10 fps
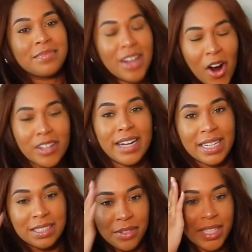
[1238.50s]
our
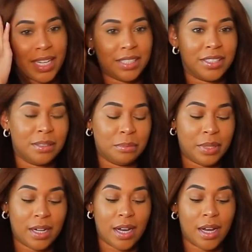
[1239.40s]
next vacation.
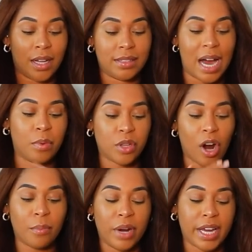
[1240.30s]
But that was
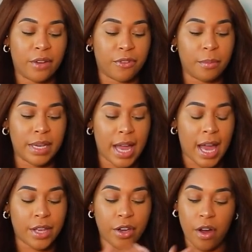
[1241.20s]
heartbreaking for
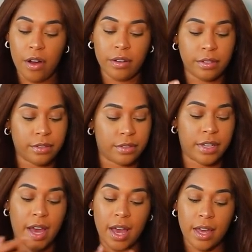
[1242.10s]
me and y'all,
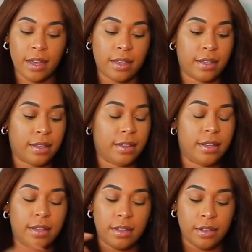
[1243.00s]
okay?
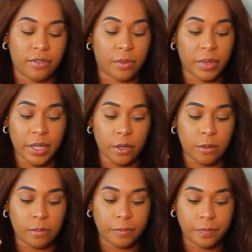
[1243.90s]
For real.
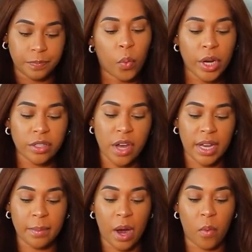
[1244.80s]
We are
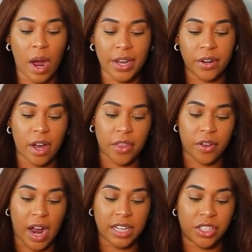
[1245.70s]
talking about why your
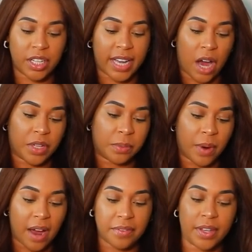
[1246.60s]
other IG account is
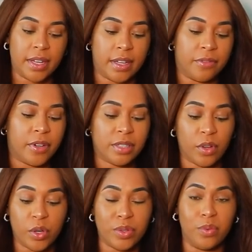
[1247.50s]
private. First of
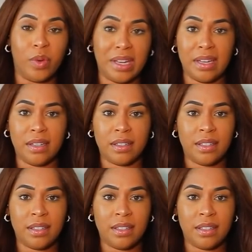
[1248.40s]
all, who's we?